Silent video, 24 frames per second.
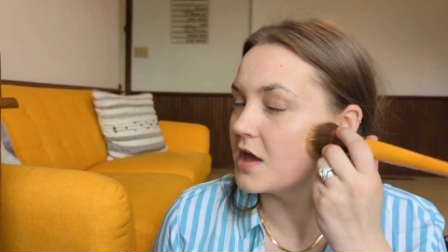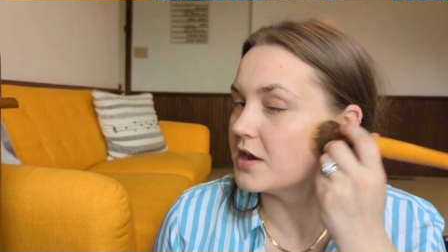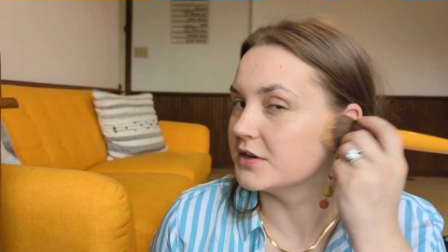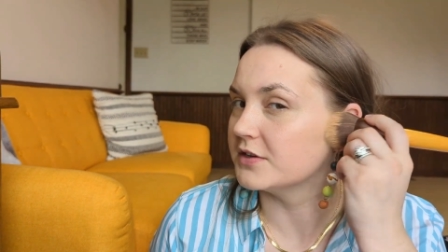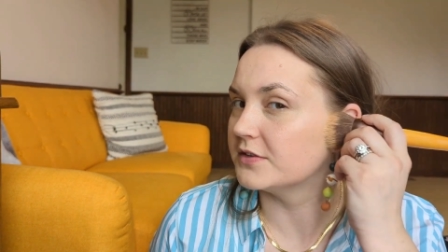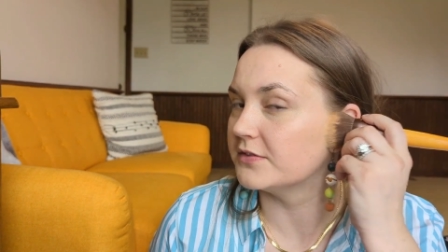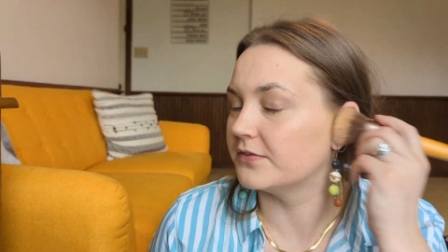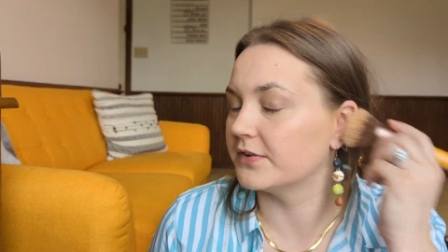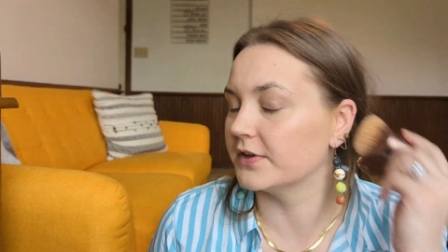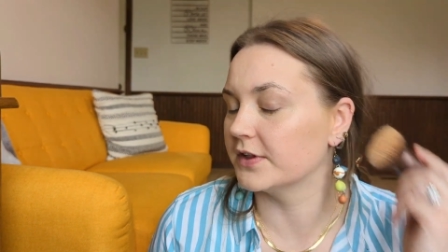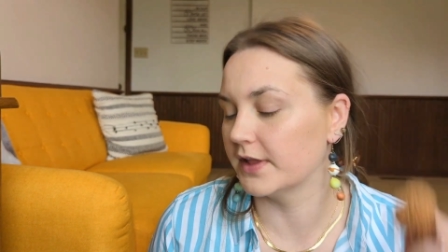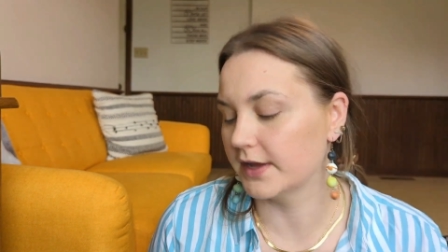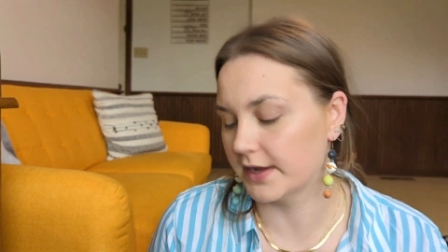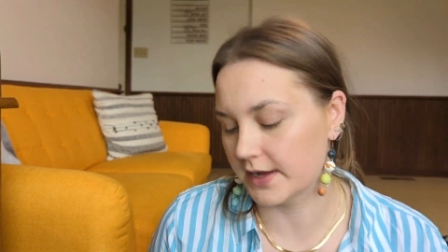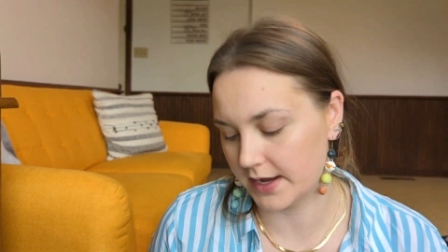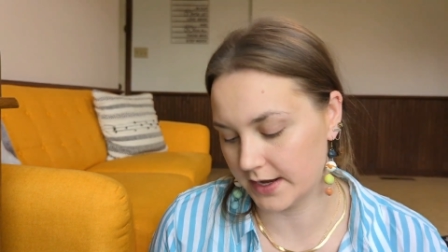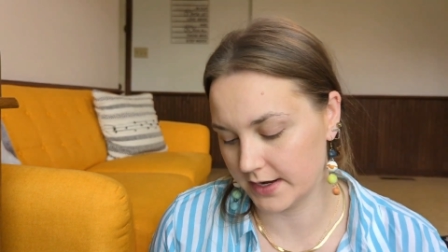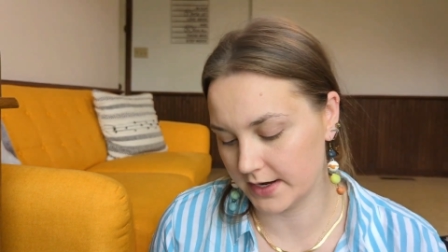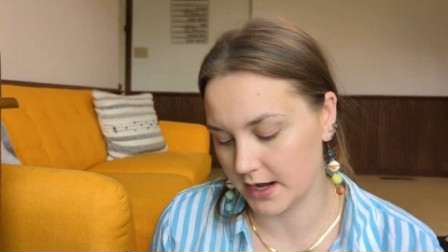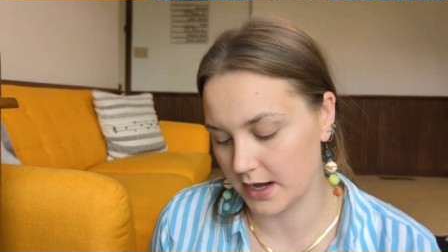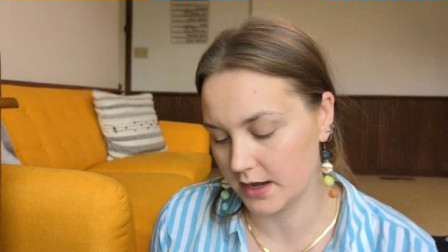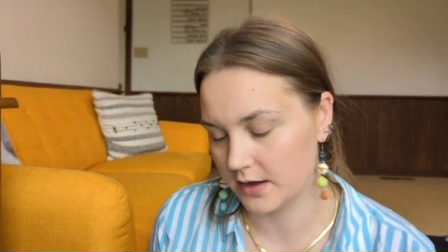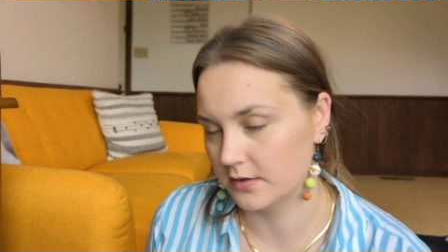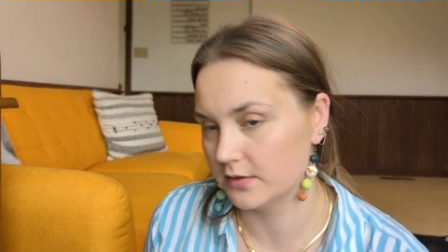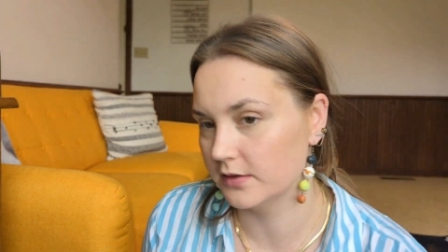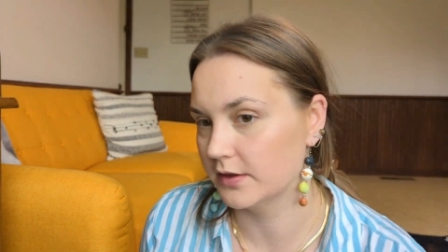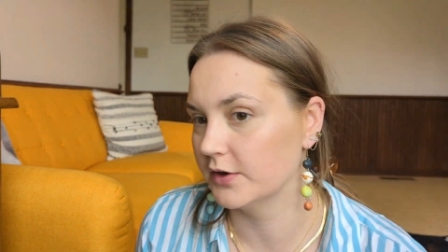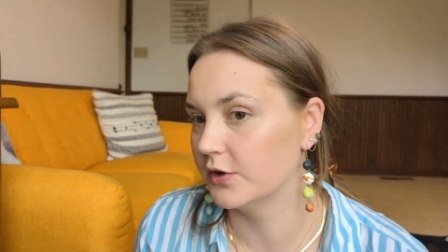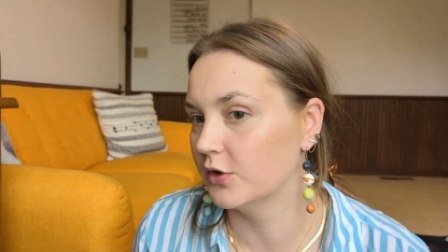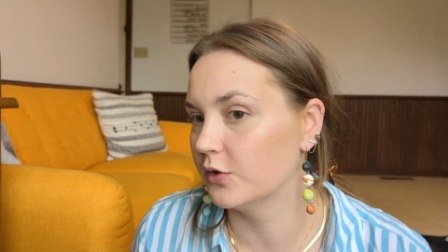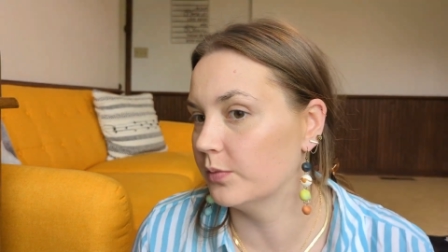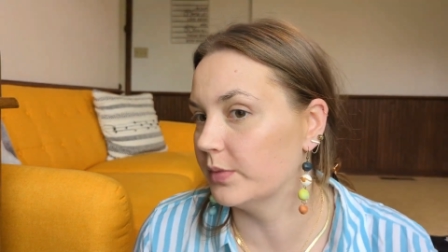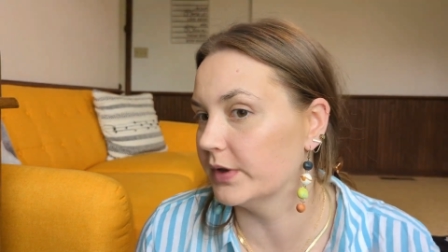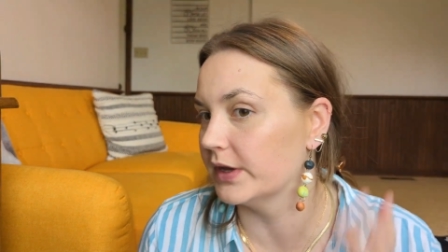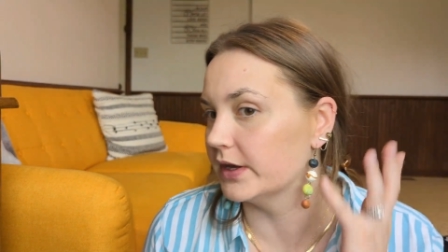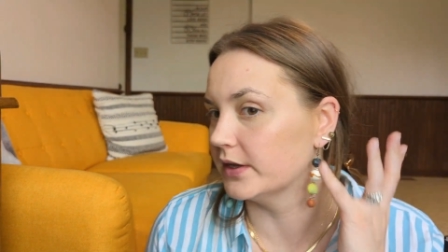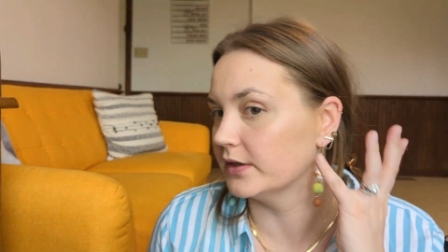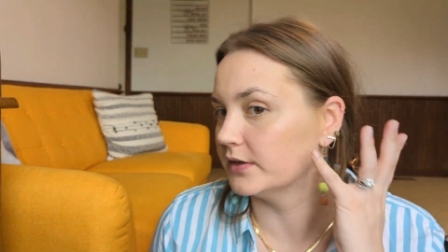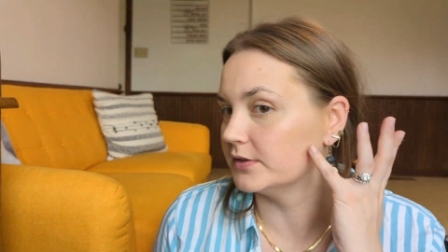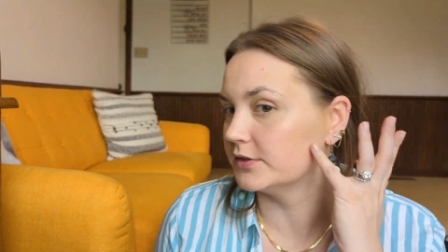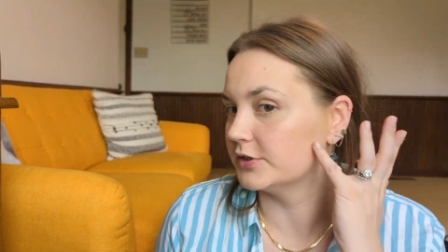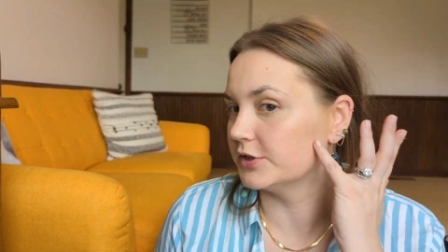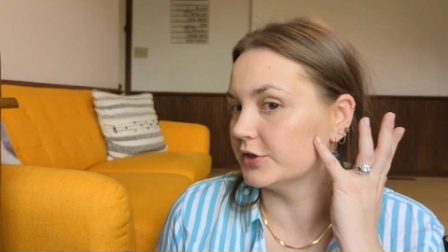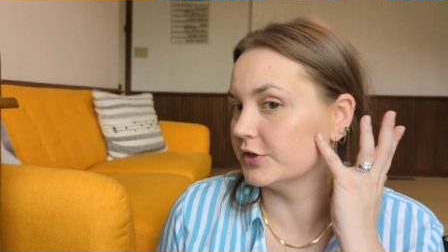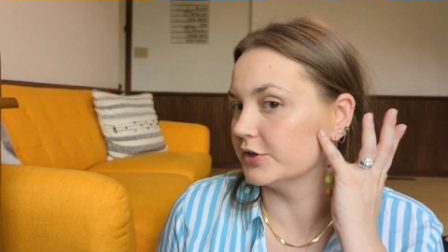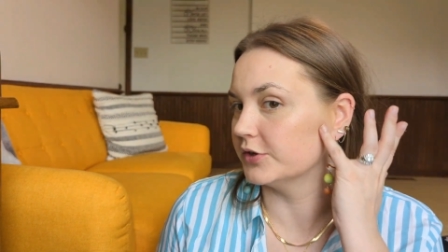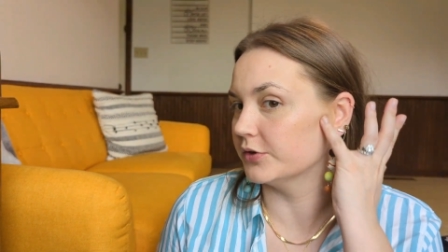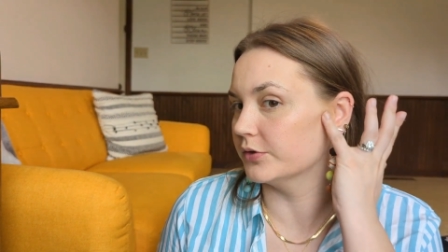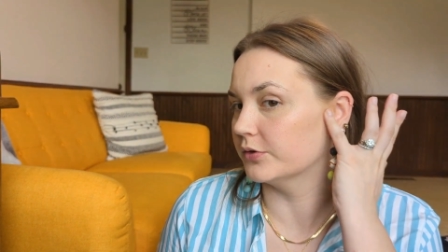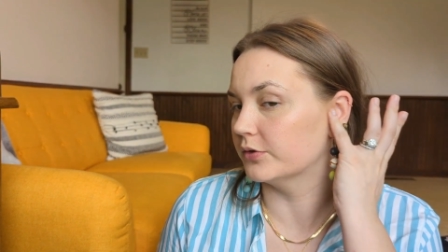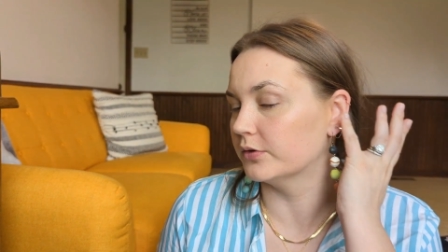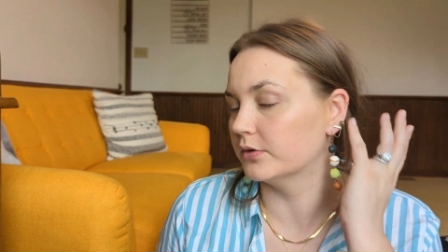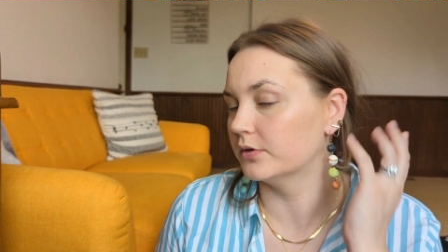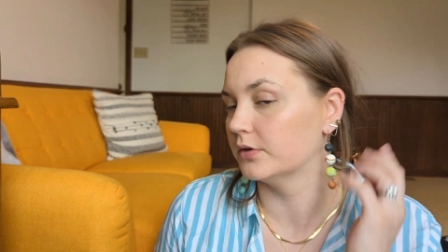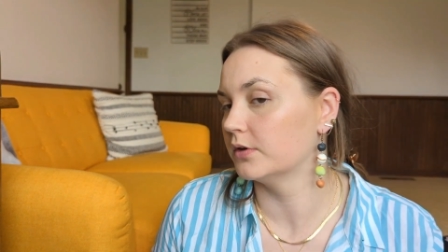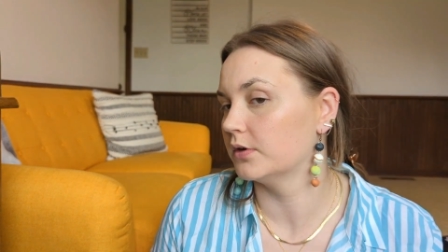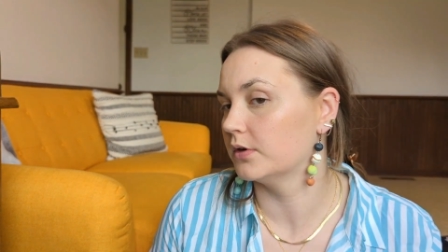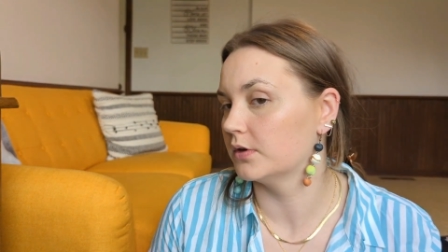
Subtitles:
I just feel like I got a little bit too